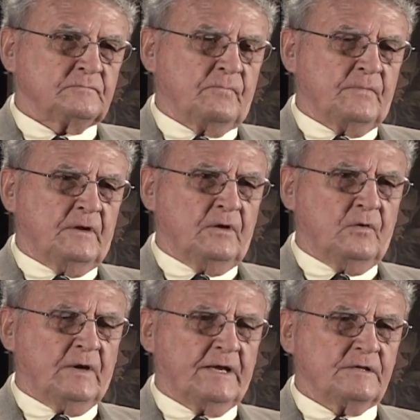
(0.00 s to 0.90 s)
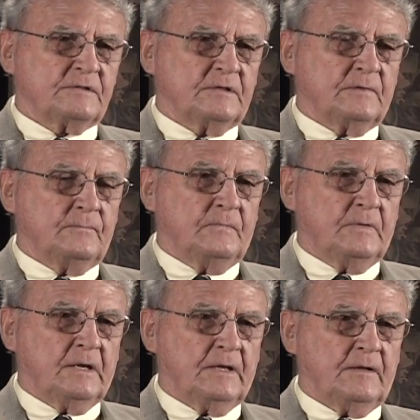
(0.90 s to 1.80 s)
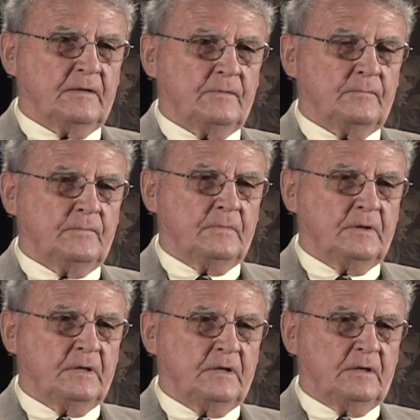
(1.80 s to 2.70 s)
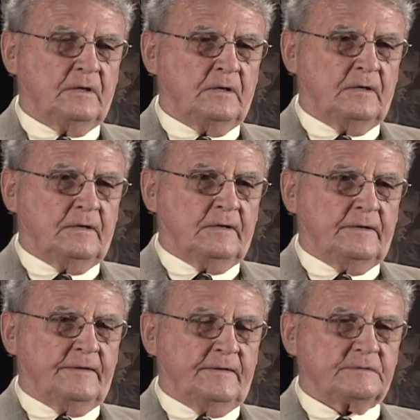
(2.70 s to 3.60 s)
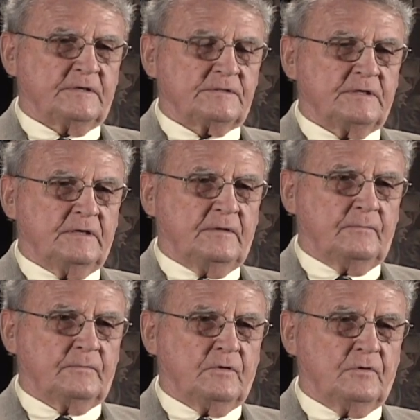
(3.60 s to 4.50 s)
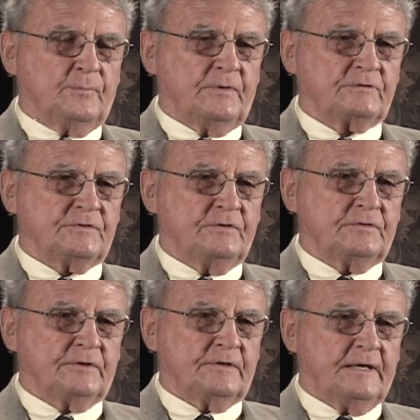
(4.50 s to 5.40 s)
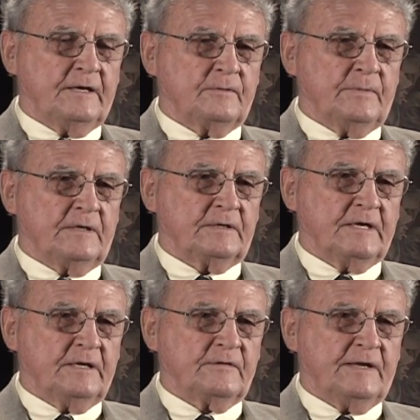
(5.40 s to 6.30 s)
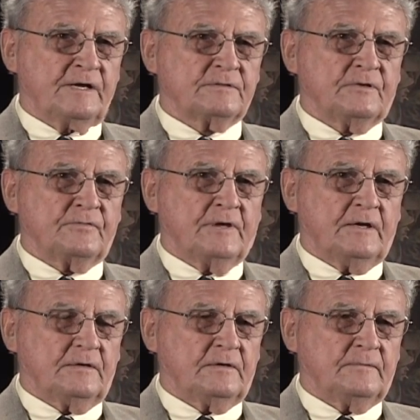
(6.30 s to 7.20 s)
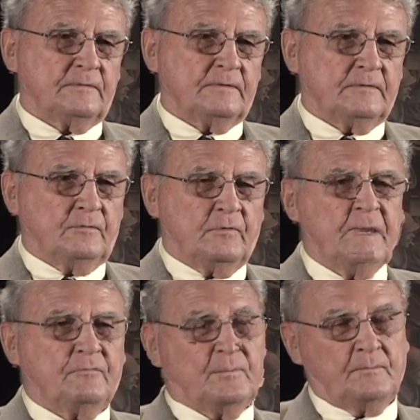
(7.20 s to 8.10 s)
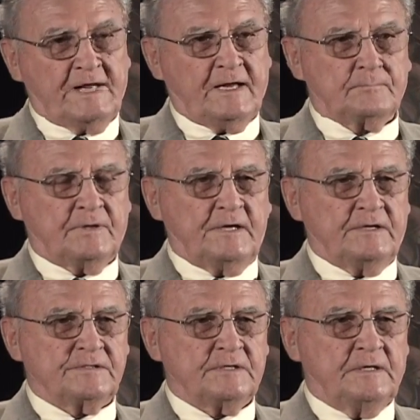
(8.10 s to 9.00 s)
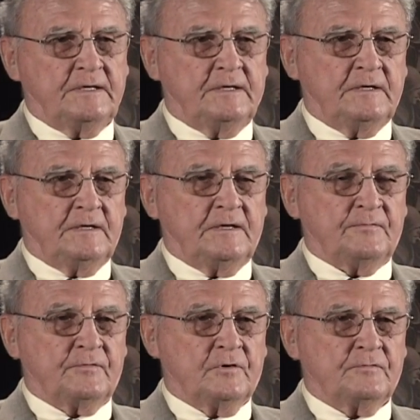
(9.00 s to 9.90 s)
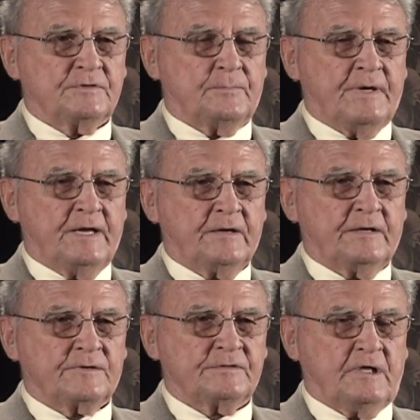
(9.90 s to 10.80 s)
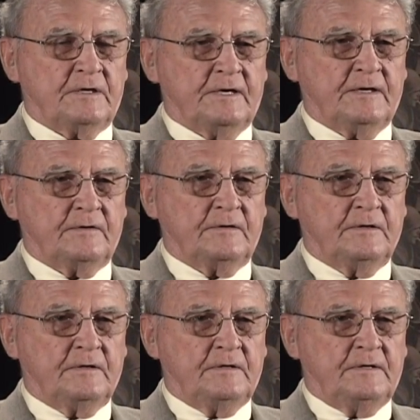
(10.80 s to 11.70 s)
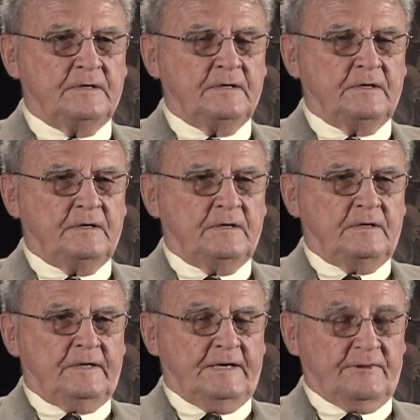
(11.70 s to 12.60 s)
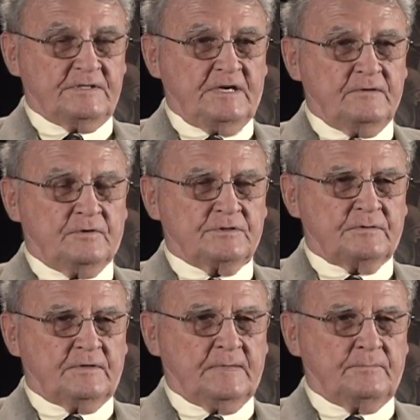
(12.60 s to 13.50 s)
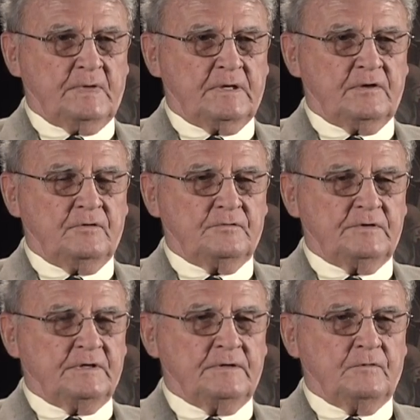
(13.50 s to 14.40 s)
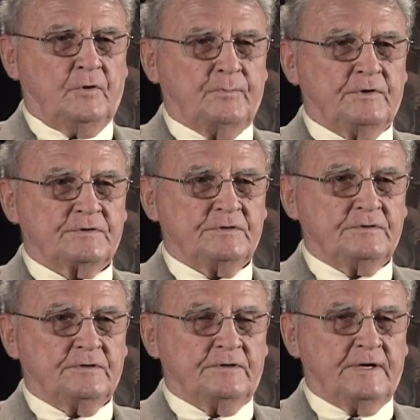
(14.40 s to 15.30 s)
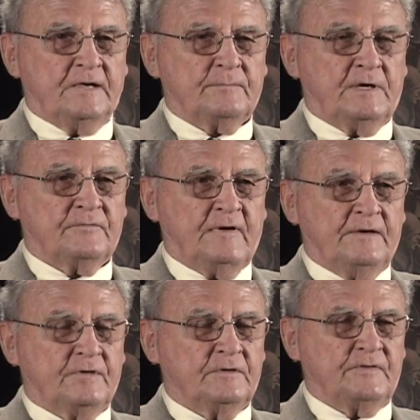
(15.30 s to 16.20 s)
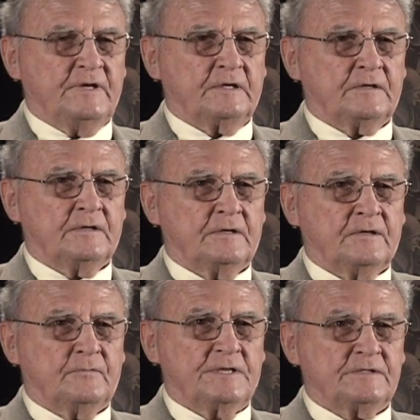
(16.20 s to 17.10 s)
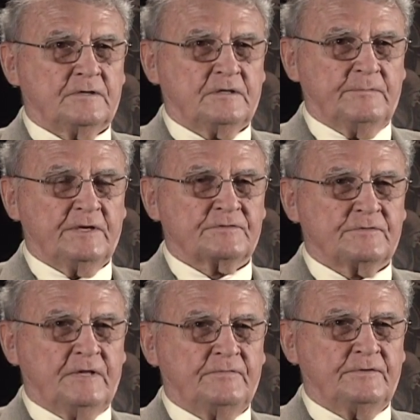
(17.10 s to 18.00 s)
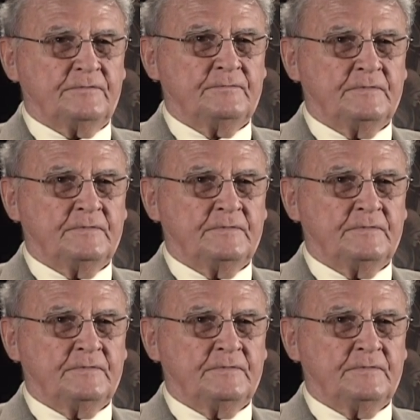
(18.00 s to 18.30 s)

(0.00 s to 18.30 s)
No, I guess um, as I said, they don't open the chute till you're down about 10,000 if you're out right. away from land planes. If you're over Japan and get shot down, and the zeros are up, don't um, open your chute till you're down about 500 feet. Otherwise, they'll come in and strafe you.